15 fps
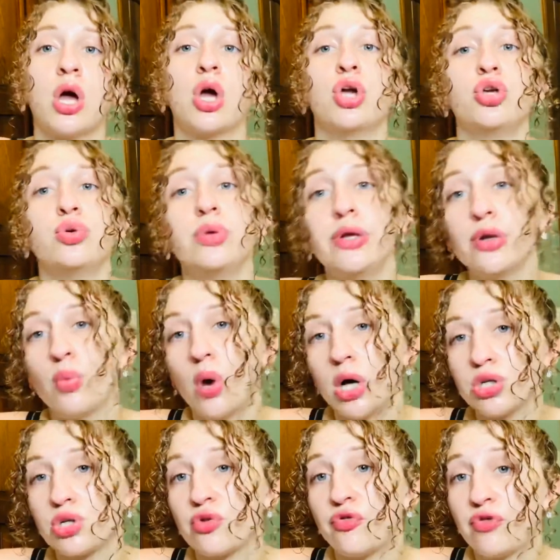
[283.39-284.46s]
You need to wash
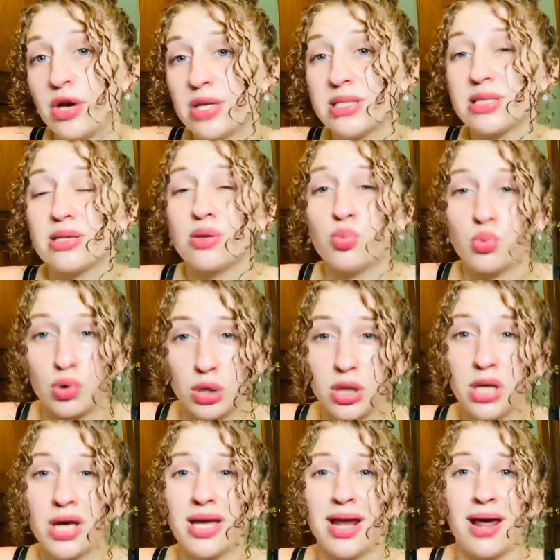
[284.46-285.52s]
your face in the morning
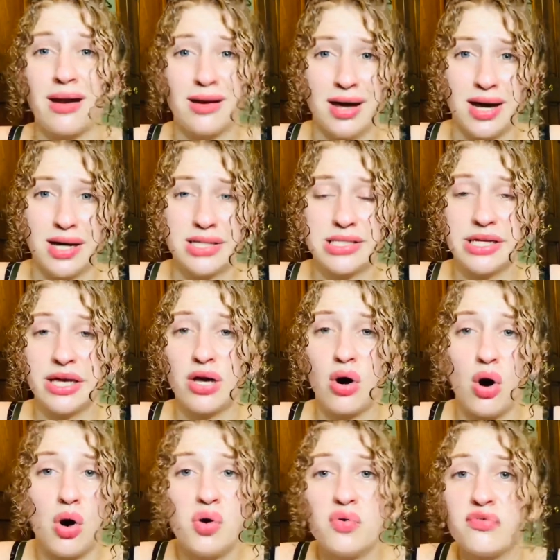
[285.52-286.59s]
and at night to get
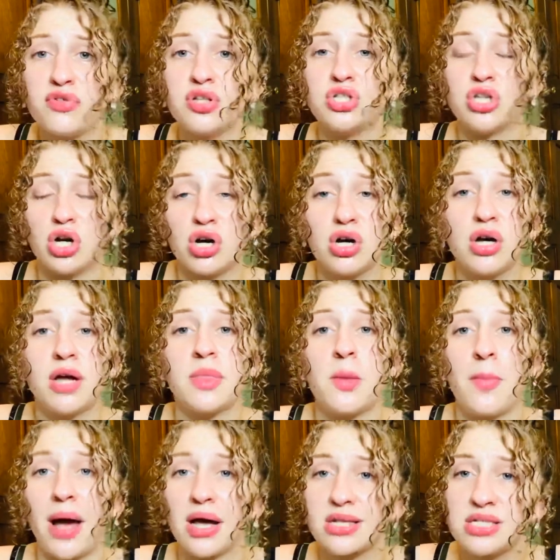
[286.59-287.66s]
all of the dirt and the
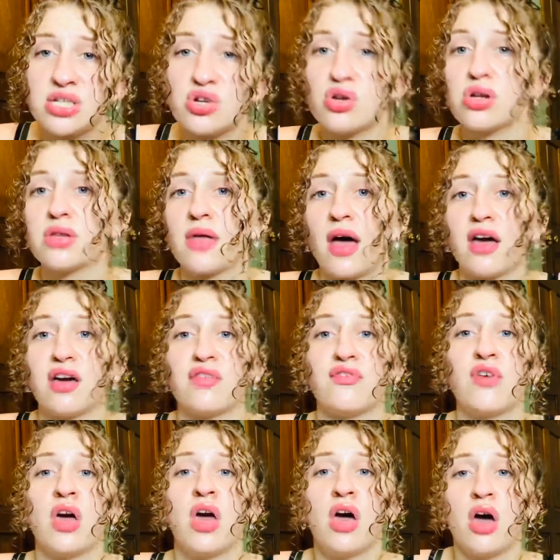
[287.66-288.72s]
bacteria that have
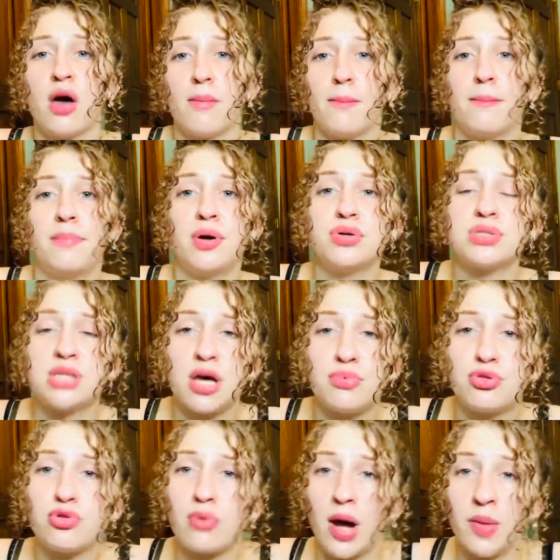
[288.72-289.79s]
built up
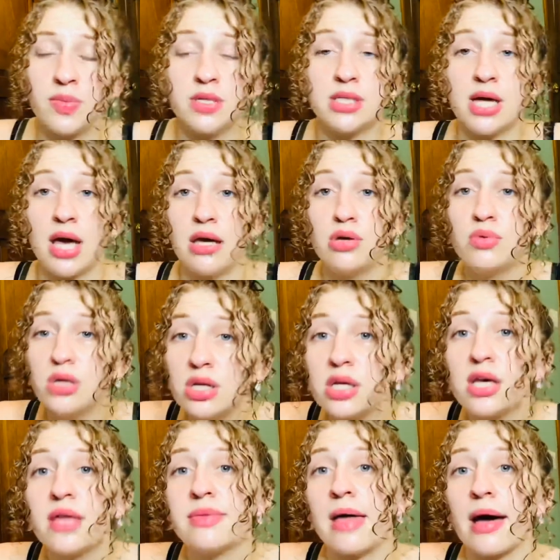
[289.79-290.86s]
throughout the day. You need to
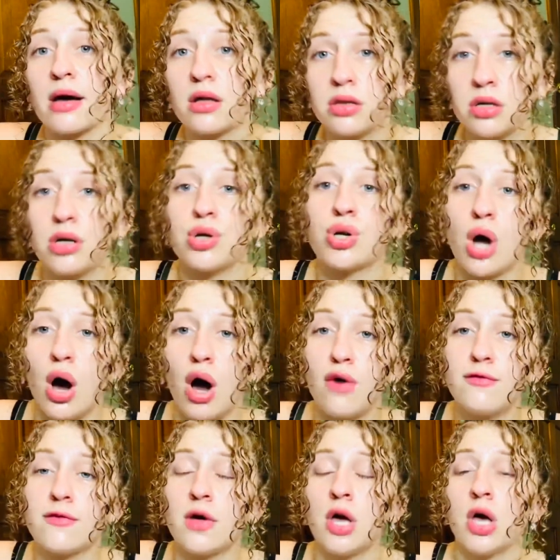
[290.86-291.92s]
get that cleared off
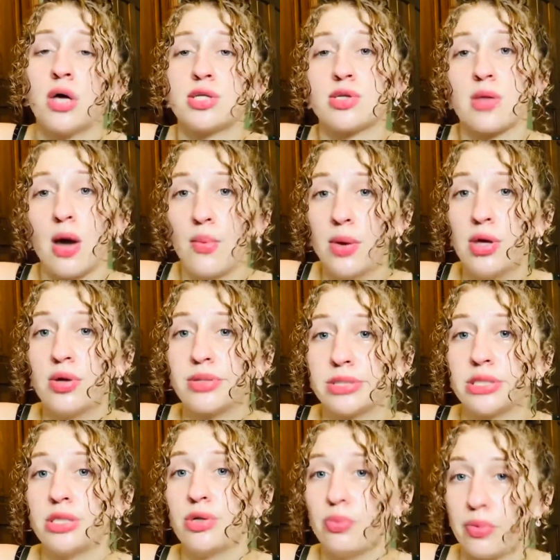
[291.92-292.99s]
so that way you can
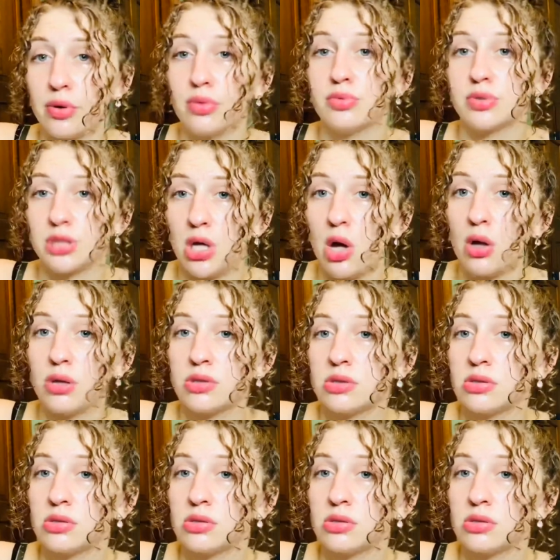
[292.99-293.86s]
see real results.